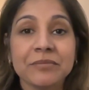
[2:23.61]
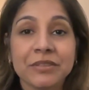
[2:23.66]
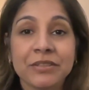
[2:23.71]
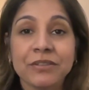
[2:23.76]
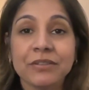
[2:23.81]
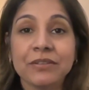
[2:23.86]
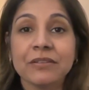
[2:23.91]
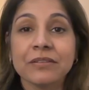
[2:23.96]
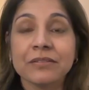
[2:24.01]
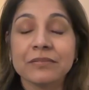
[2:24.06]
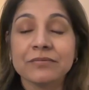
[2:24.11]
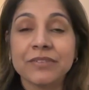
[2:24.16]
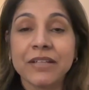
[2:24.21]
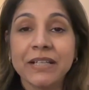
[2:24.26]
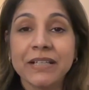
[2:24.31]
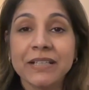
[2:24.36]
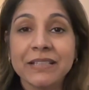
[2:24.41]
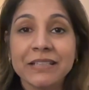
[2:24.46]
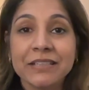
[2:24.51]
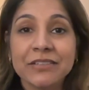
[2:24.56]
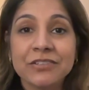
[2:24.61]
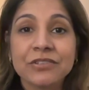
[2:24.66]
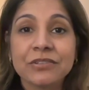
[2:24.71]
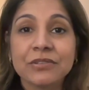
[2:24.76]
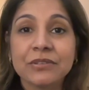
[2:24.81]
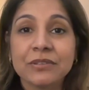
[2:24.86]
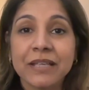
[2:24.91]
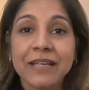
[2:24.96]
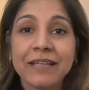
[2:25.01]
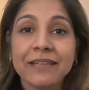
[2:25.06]
Your
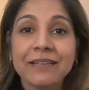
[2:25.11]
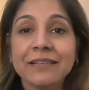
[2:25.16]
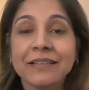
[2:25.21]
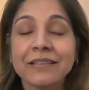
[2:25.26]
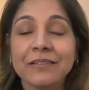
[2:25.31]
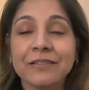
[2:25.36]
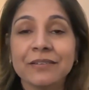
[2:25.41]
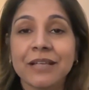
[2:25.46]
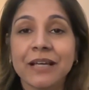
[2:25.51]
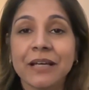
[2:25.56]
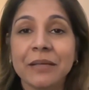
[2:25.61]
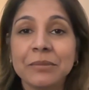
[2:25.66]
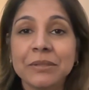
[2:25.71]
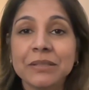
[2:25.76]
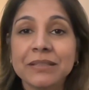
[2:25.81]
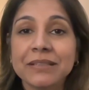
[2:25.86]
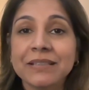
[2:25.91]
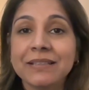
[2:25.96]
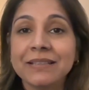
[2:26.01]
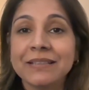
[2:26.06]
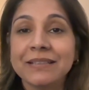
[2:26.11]
financial and legal liability